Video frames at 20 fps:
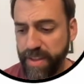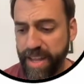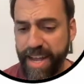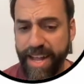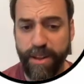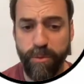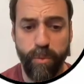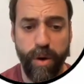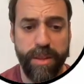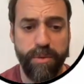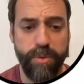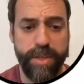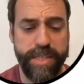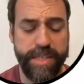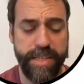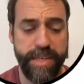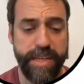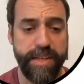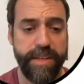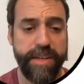And what we
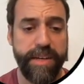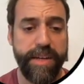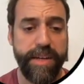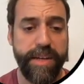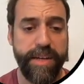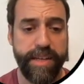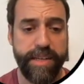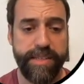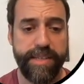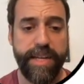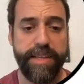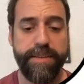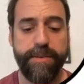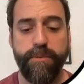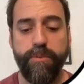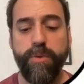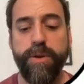see is that